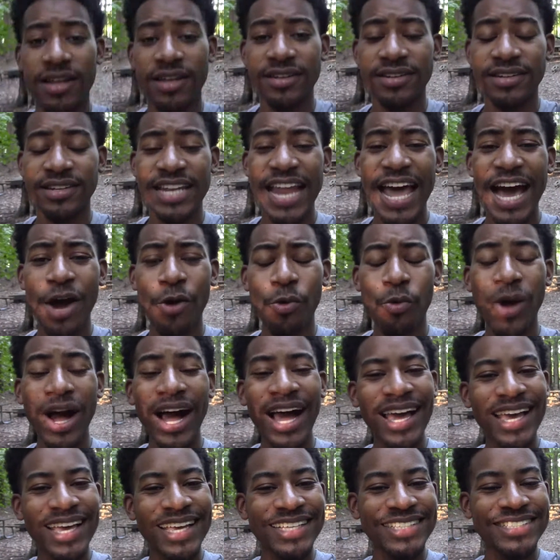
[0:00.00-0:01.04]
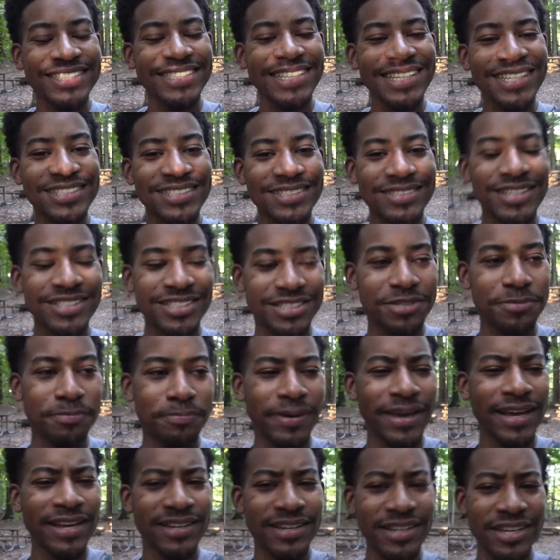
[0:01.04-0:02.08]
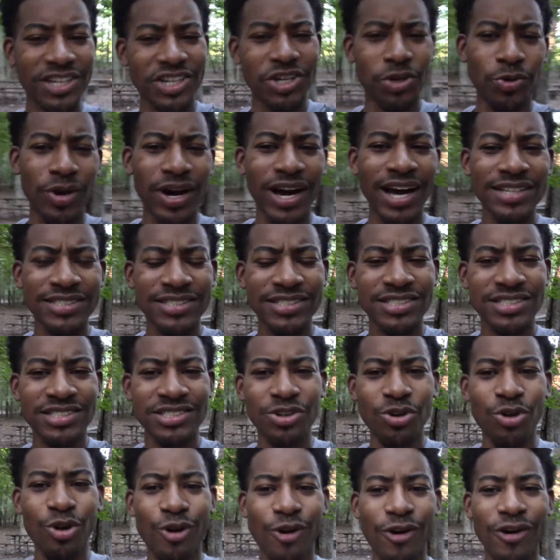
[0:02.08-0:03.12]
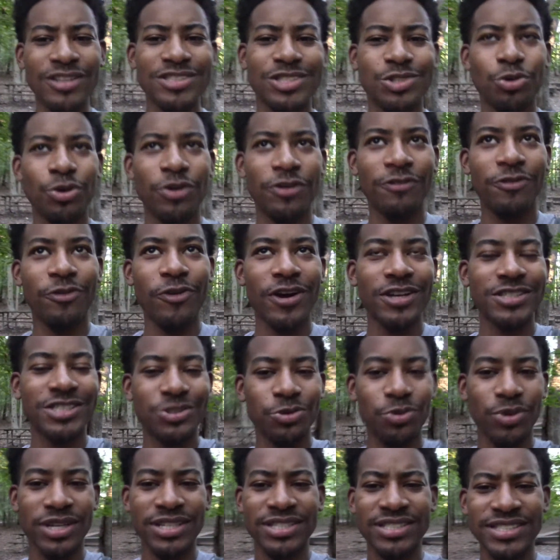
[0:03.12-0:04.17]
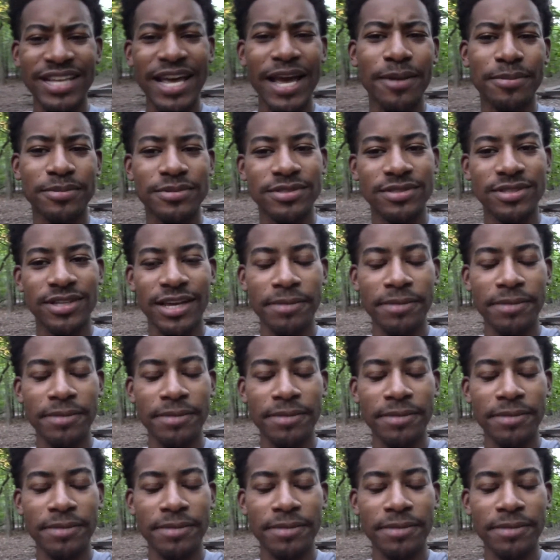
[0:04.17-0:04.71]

Now, why is this such a big deal? Why is it so hard for us to accept?